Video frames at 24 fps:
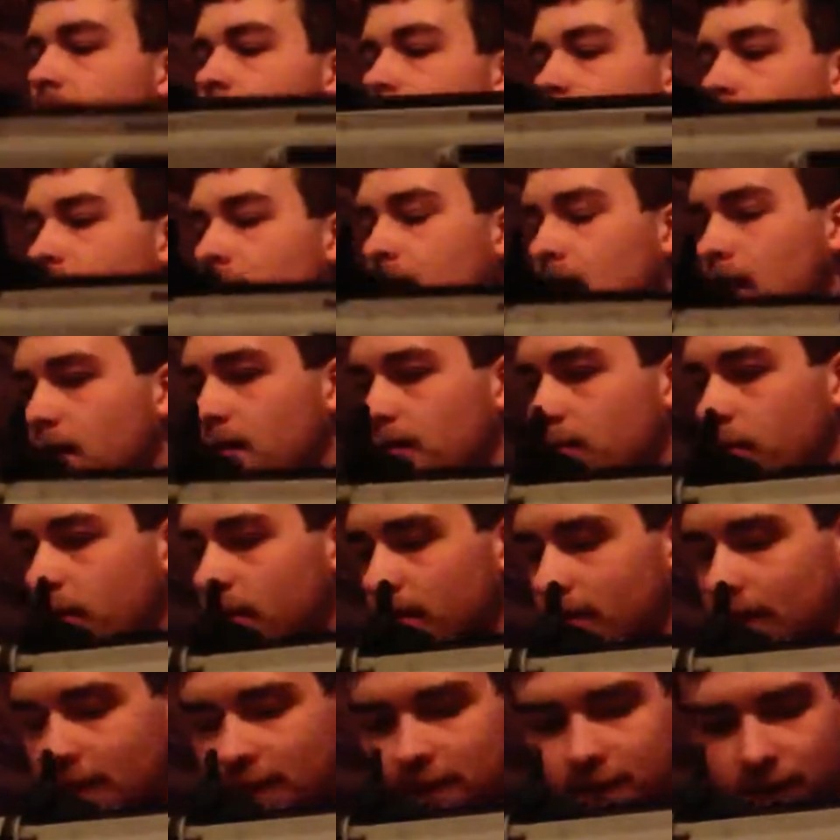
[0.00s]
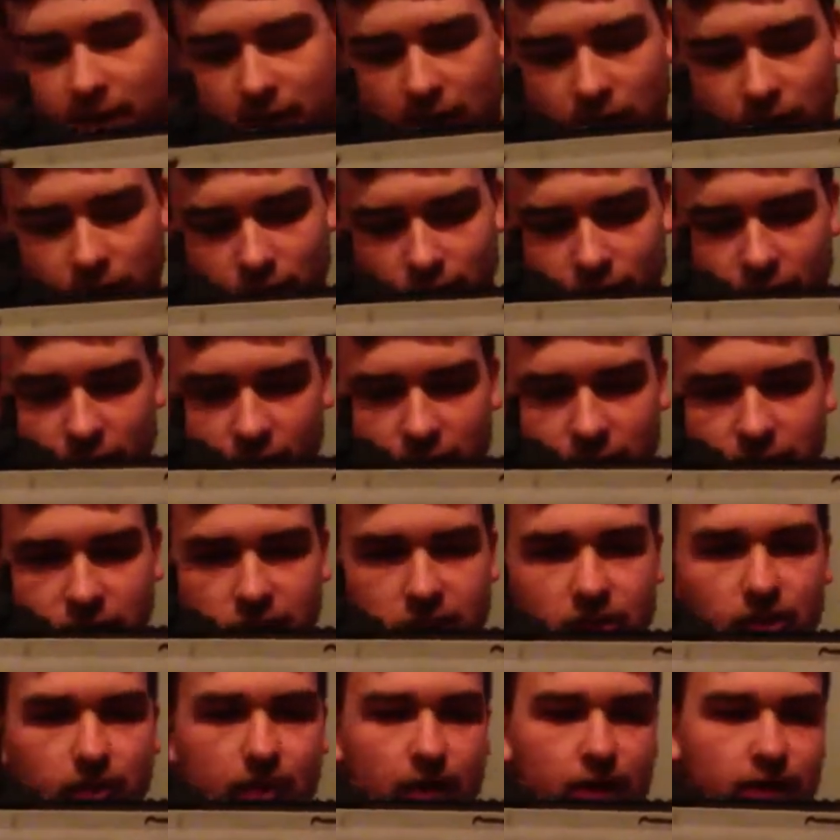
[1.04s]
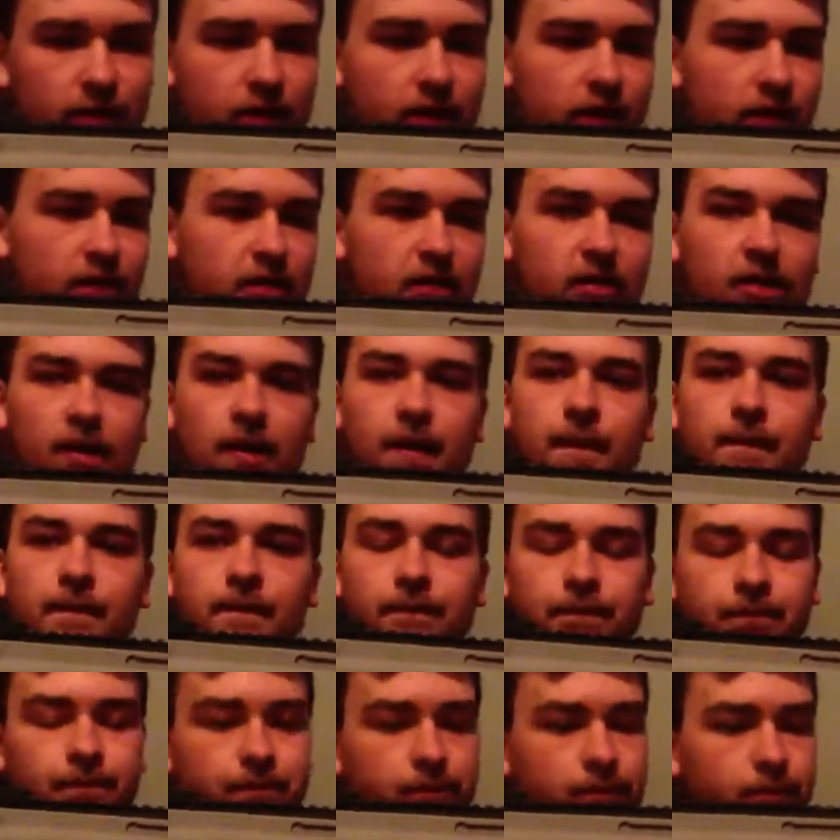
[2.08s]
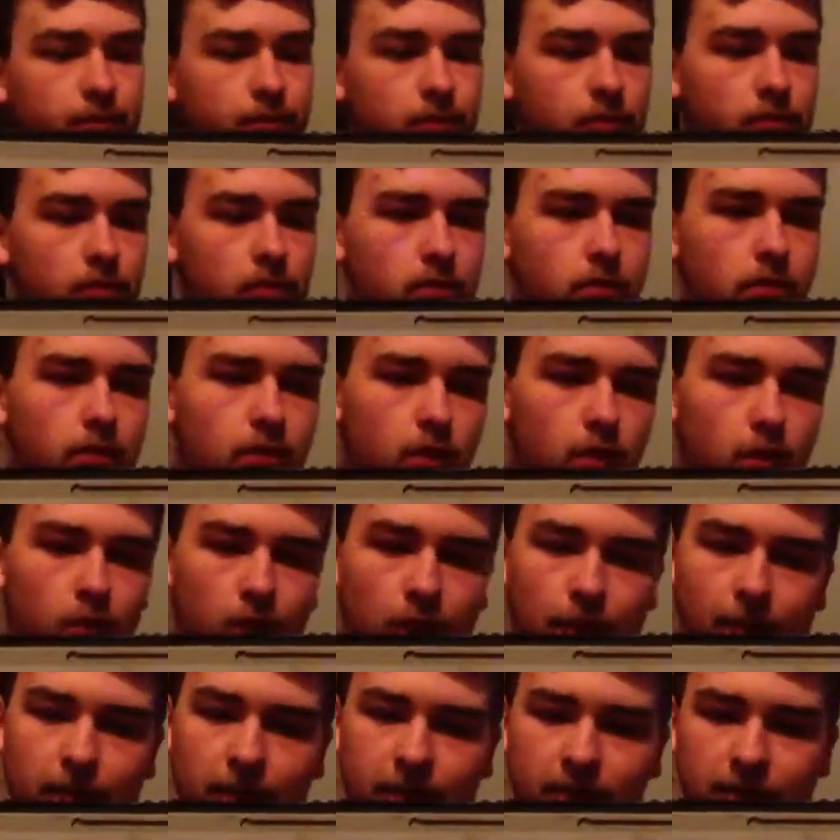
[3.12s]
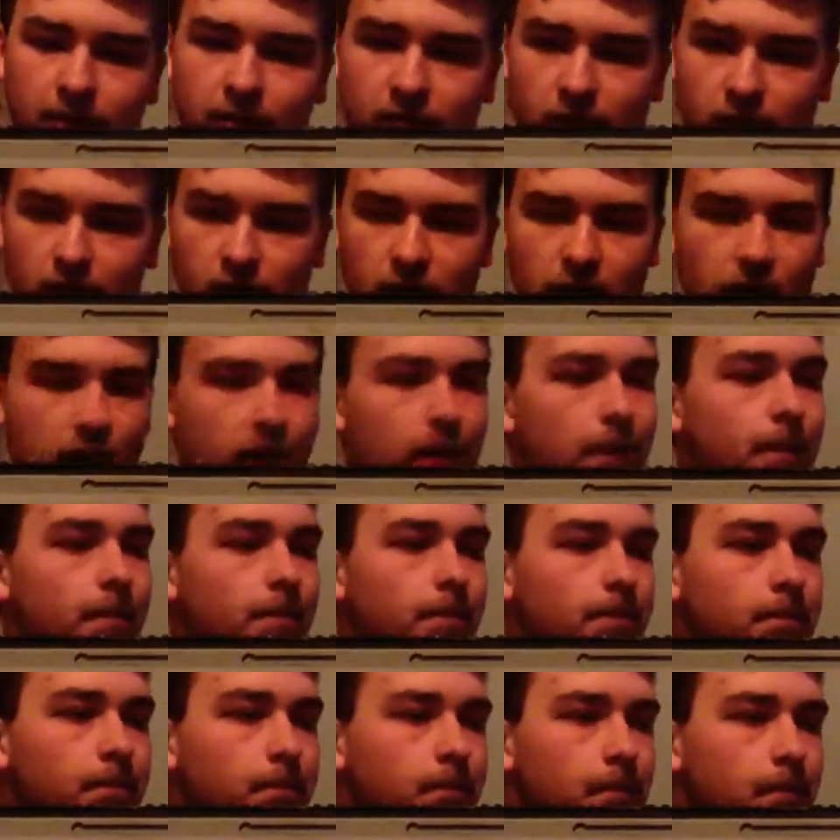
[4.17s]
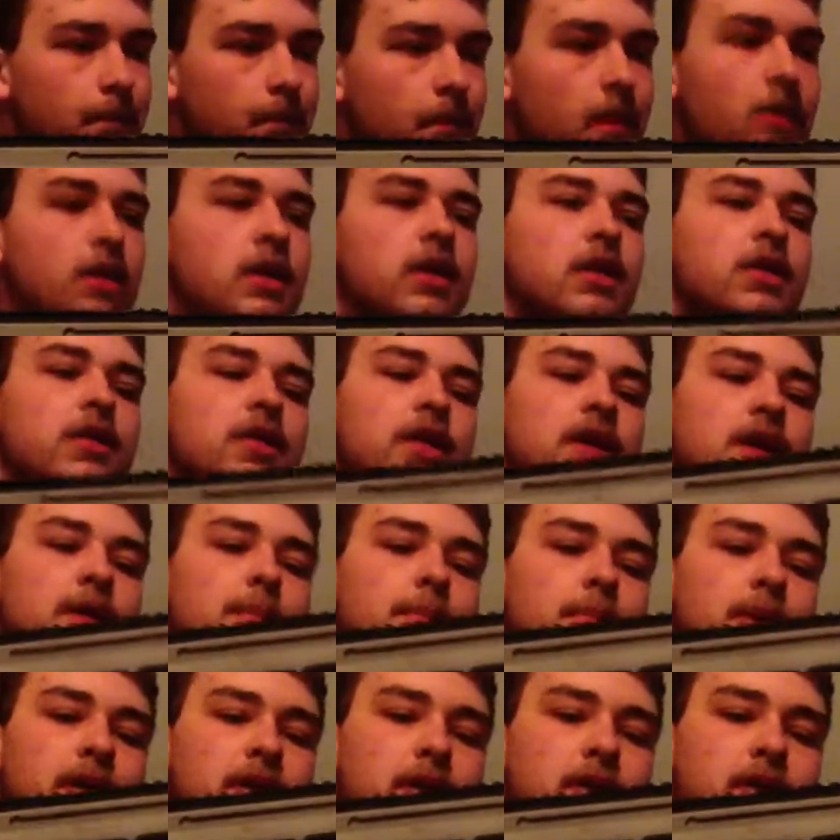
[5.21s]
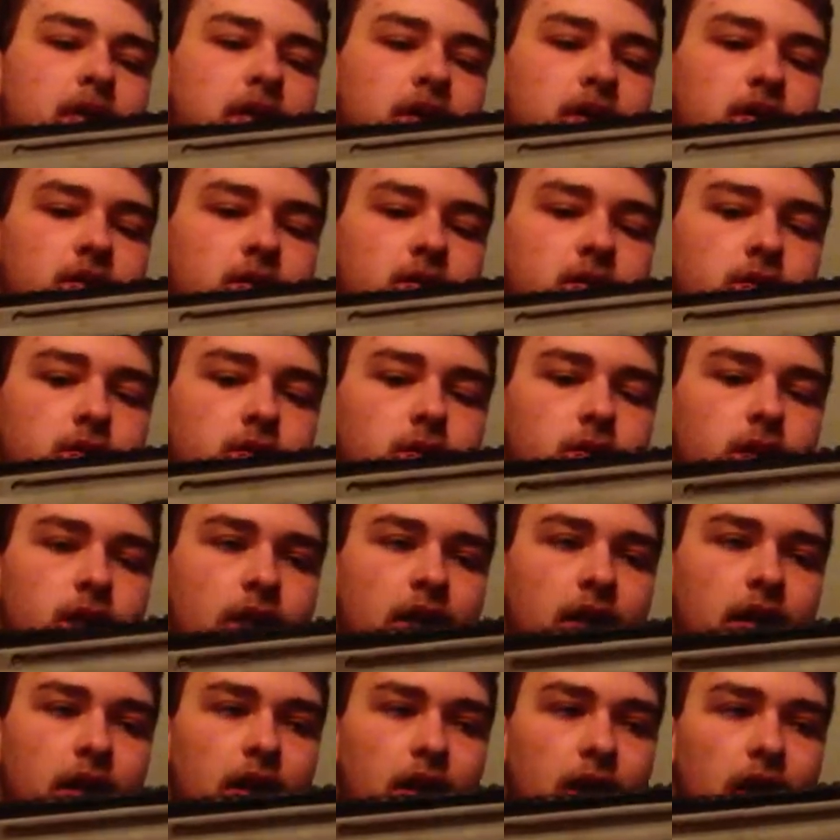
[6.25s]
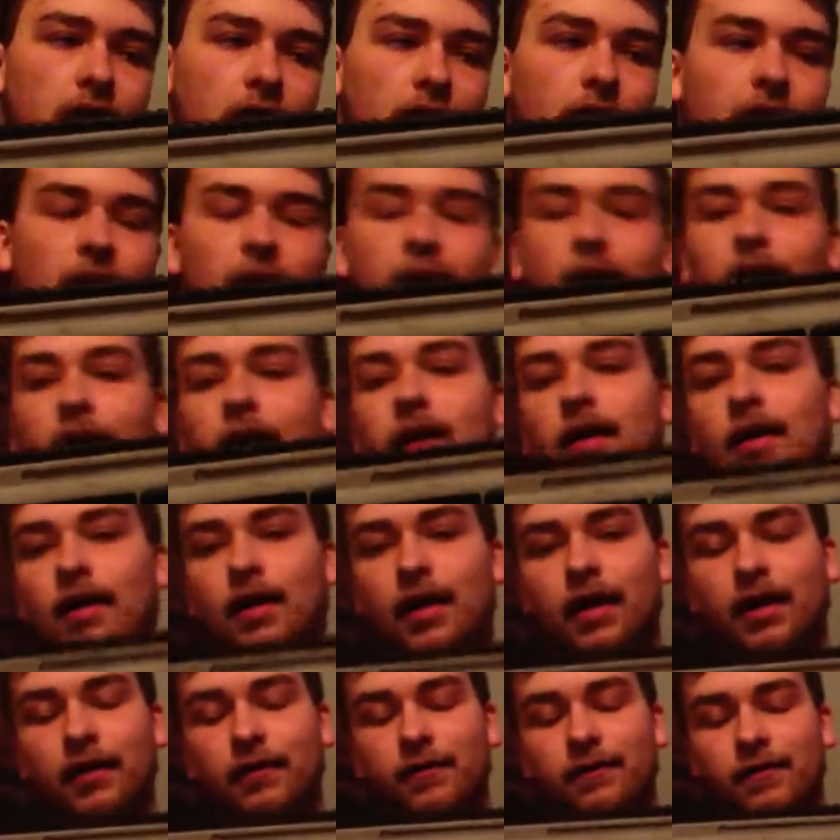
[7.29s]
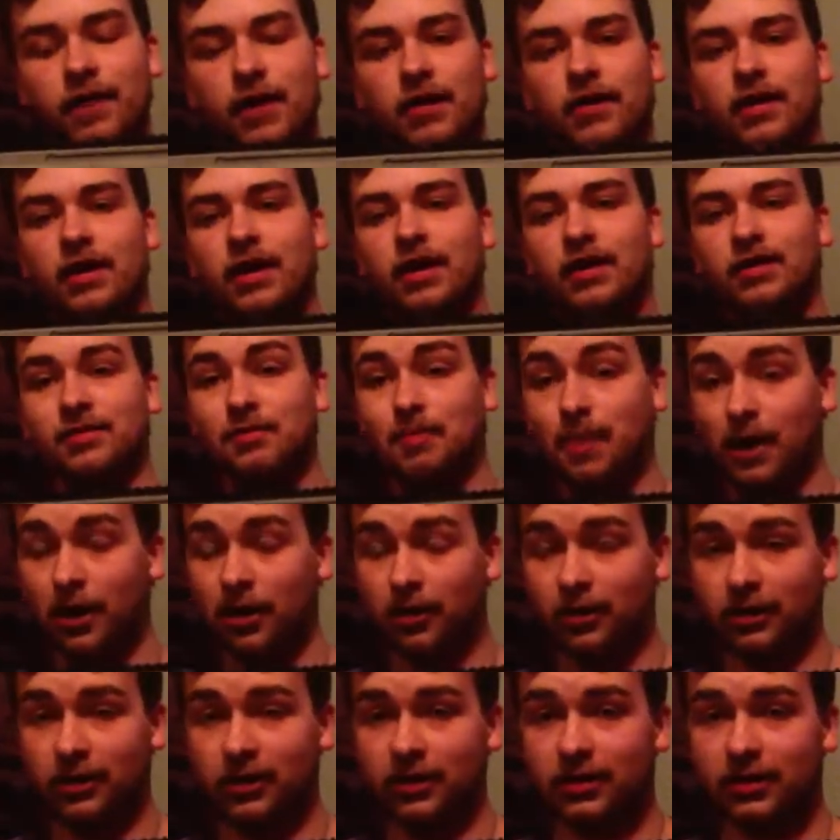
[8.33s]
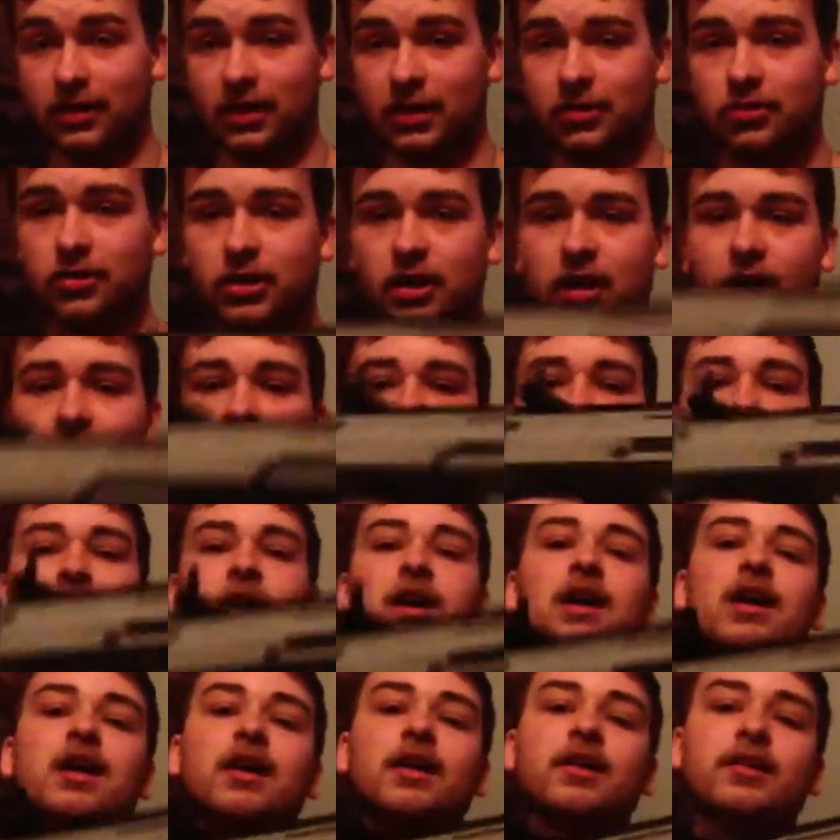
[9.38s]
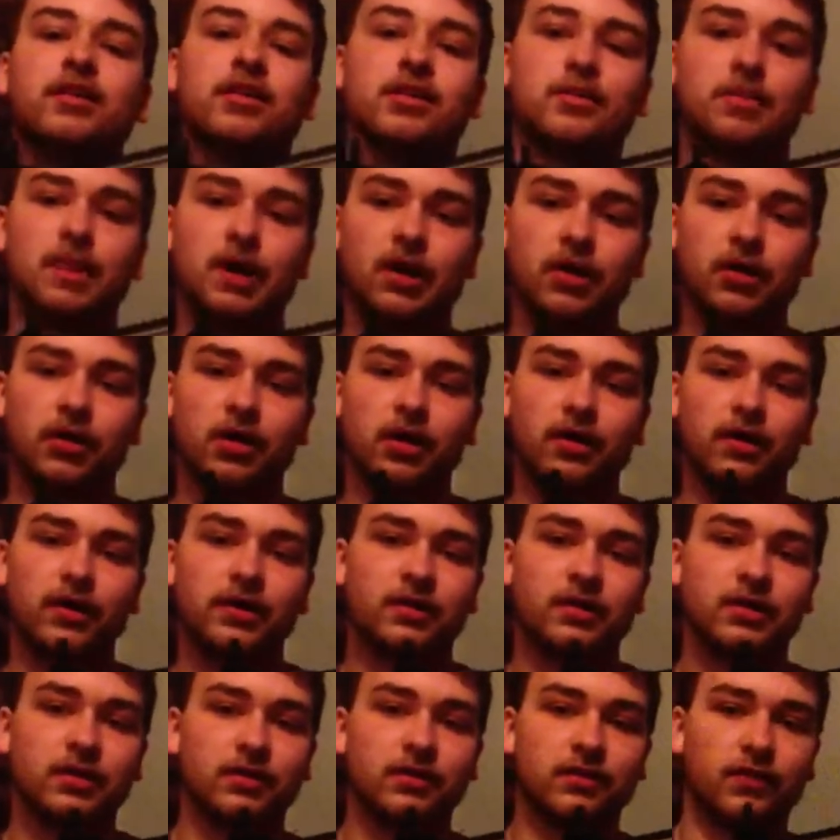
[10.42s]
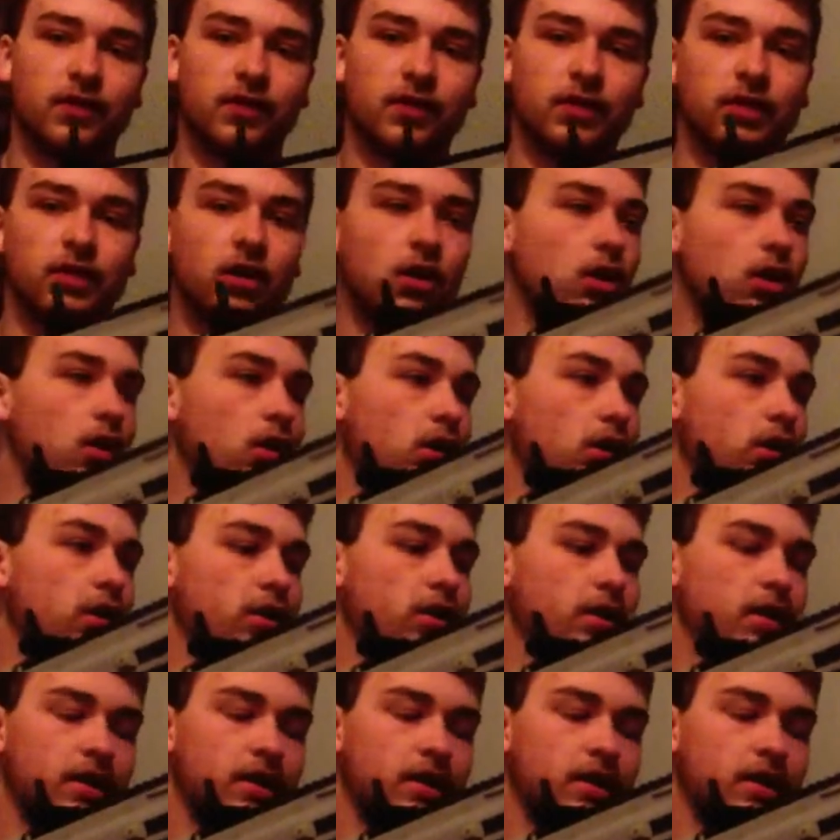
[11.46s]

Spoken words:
One of my favorite features about this weapon is the ability to get a very nice barrel extension in it, because the barrel on this isn't very long.